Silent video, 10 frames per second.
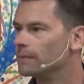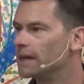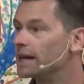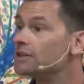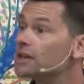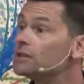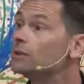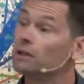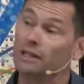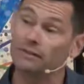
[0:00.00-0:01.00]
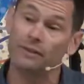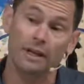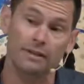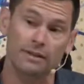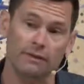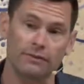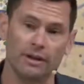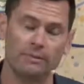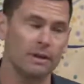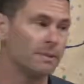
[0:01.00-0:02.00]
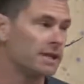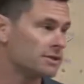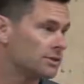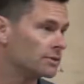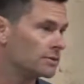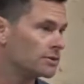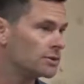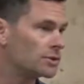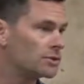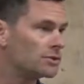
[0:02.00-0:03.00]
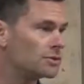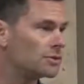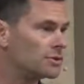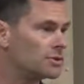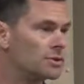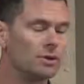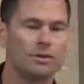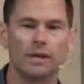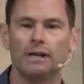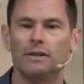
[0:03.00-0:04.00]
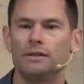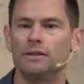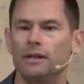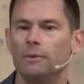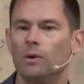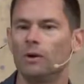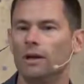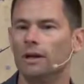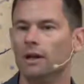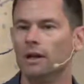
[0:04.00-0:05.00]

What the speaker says: And I tried to alleviate suffering. Maybe that's two sides of the same coin.